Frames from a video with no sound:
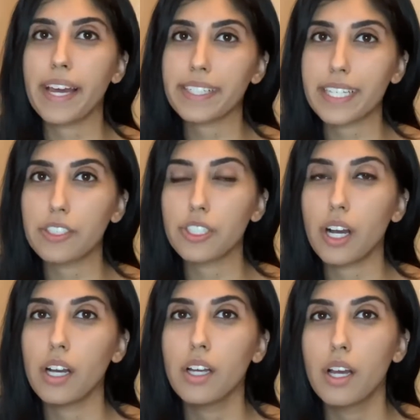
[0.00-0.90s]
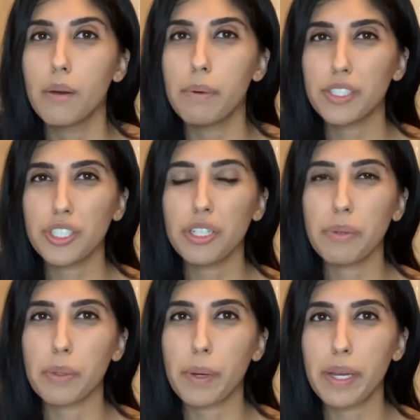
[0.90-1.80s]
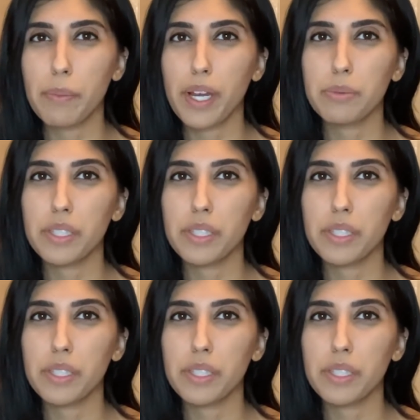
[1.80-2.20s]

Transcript: etc. But do you know what, the way it worked with